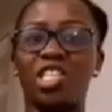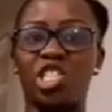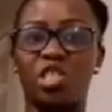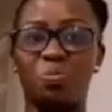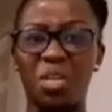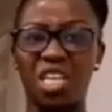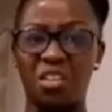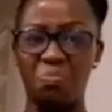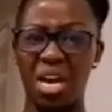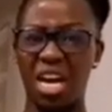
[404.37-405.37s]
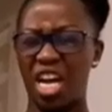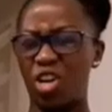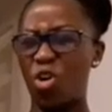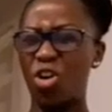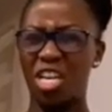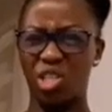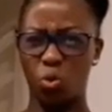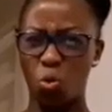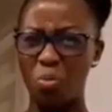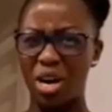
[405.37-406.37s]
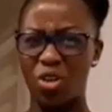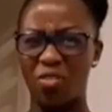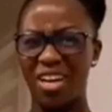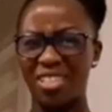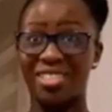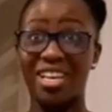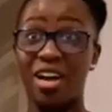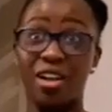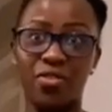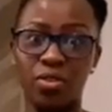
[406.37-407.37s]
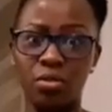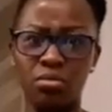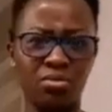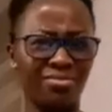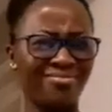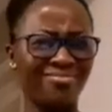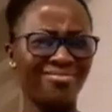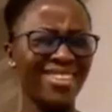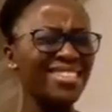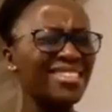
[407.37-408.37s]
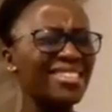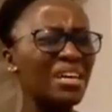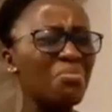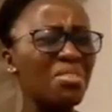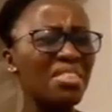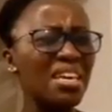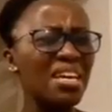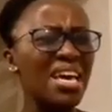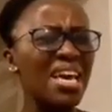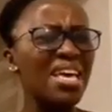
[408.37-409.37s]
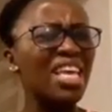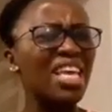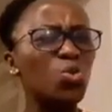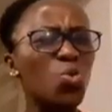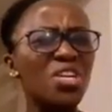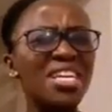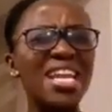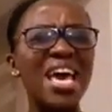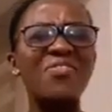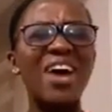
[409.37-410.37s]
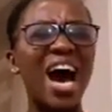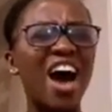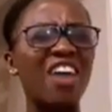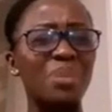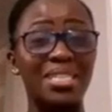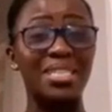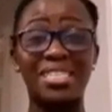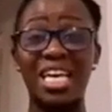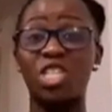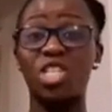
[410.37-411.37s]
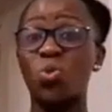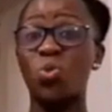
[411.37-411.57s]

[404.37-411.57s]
speaking, make an honest woman of herself, something that would never have been said to